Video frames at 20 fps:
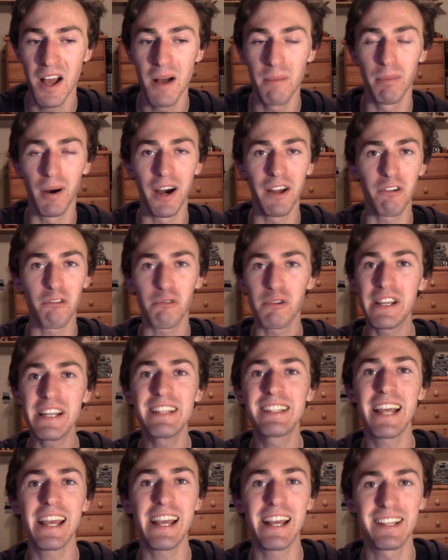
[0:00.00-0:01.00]
But Rize
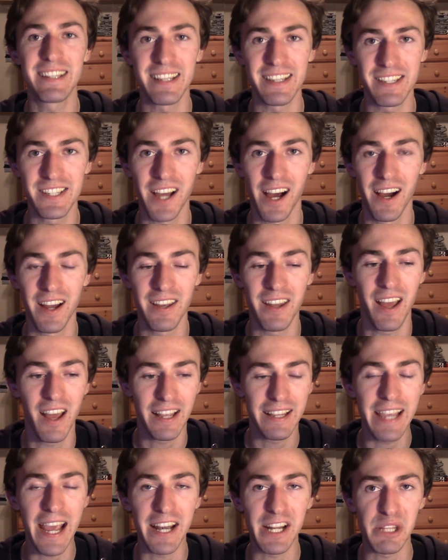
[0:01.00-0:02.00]
isn't done
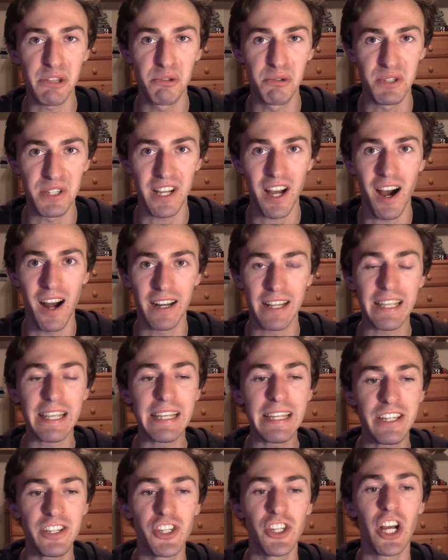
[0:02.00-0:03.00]
getting through to
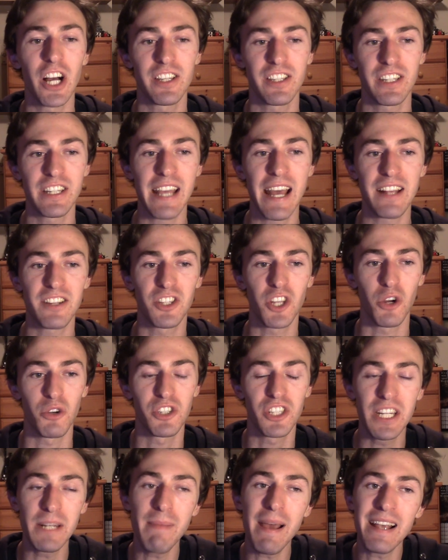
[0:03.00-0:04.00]
Kaneki just yet. So
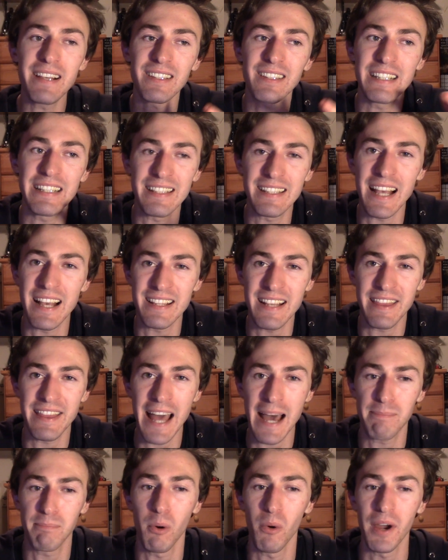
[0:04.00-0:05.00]
she basically says at
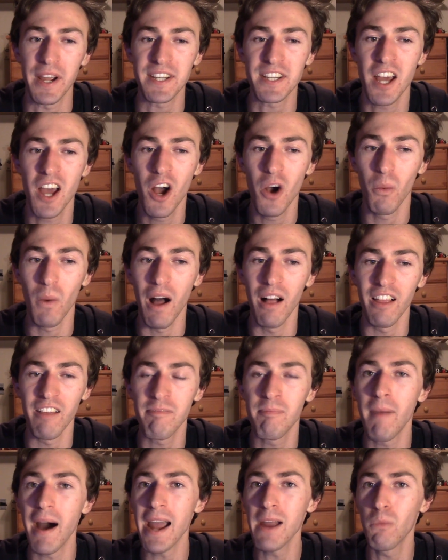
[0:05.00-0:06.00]
that point, well, if
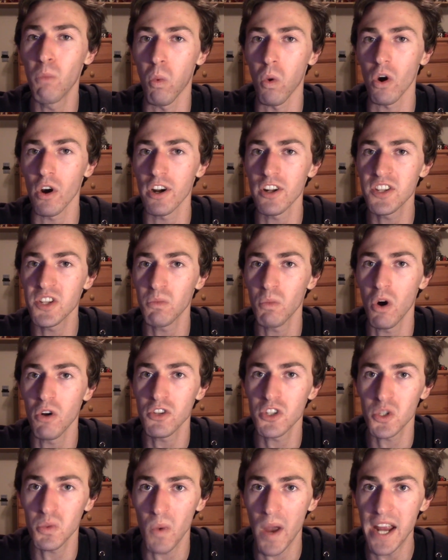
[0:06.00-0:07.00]
my words won't
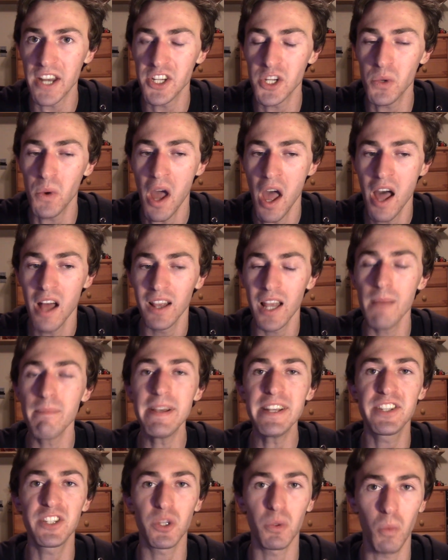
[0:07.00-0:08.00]
sway you, let me
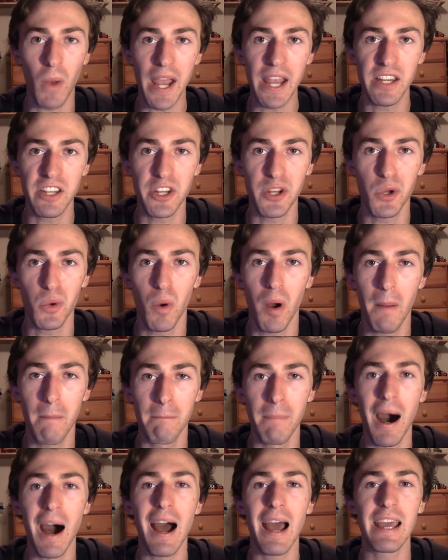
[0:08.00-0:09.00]
sway you
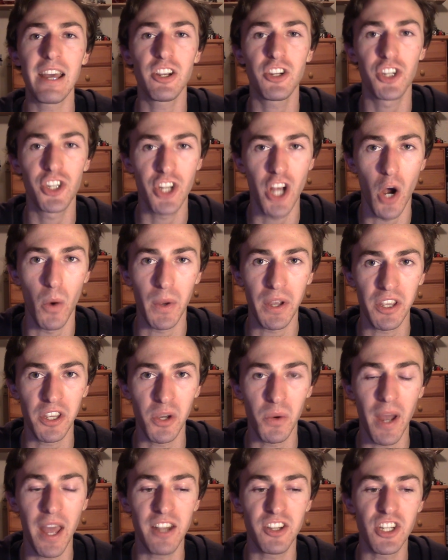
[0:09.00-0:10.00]
by showing
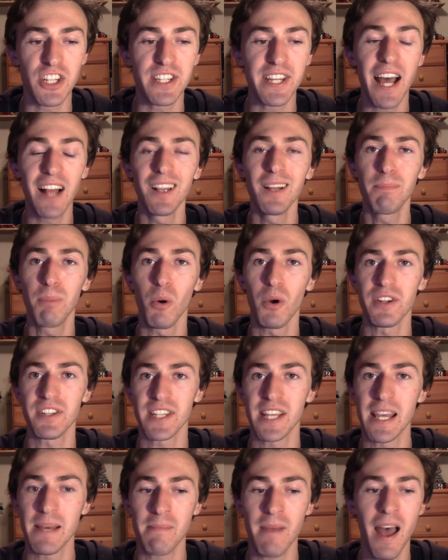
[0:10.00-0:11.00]
you. And she teleports
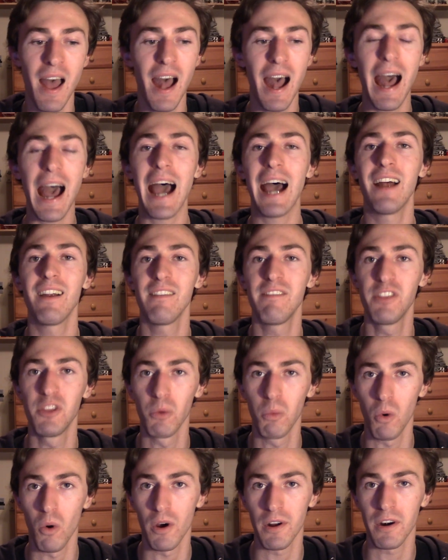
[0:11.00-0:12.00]
him out of the
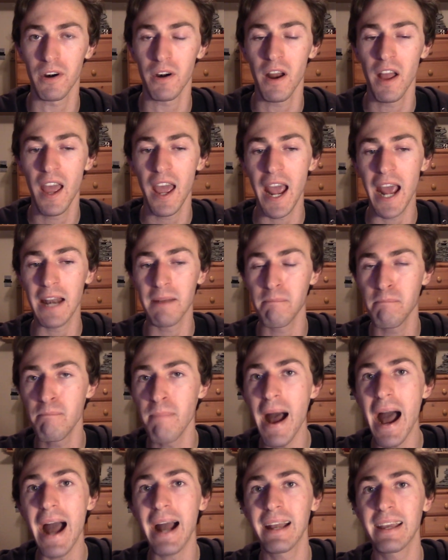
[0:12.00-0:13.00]
water and
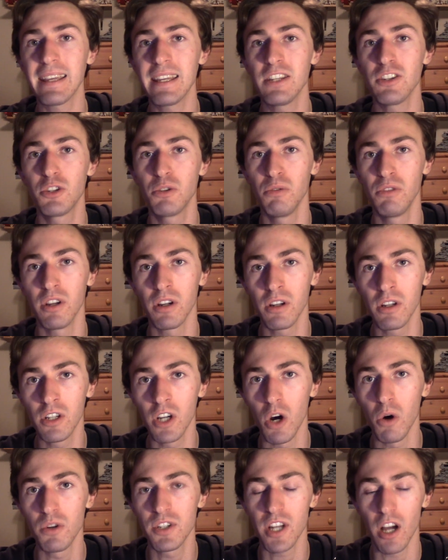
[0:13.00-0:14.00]
back into the
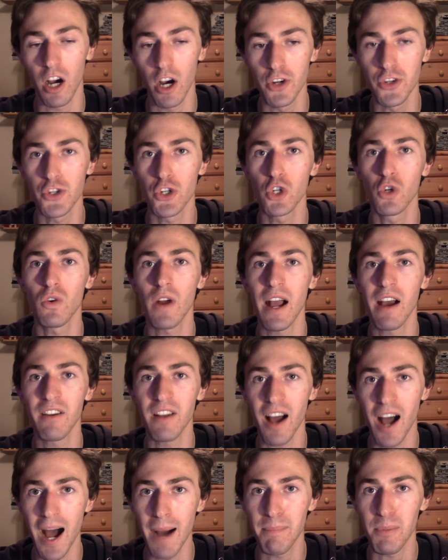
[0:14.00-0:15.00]
GOAT underground
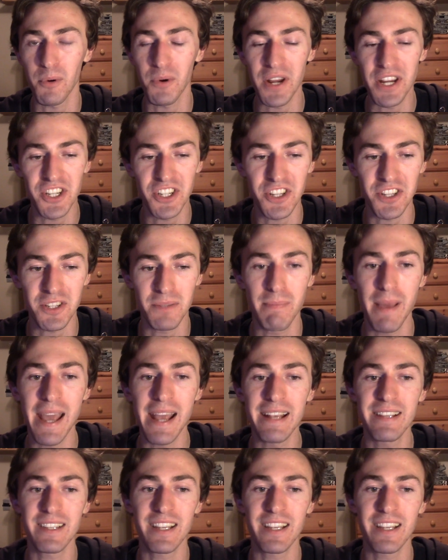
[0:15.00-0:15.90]
operations base.